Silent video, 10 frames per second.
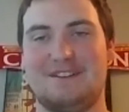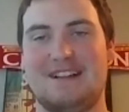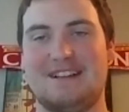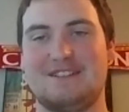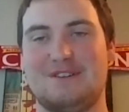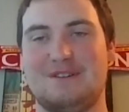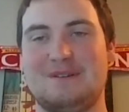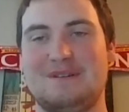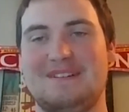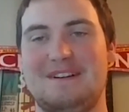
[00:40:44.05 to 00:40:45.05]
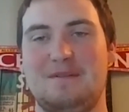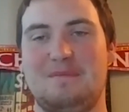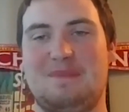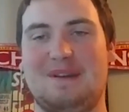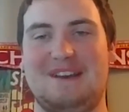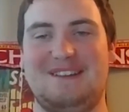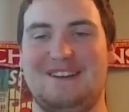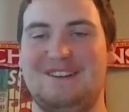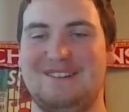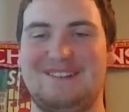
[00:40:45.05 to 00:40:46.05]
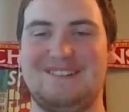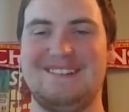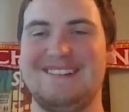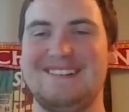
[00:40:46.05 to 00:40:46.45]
Glasgow, but you're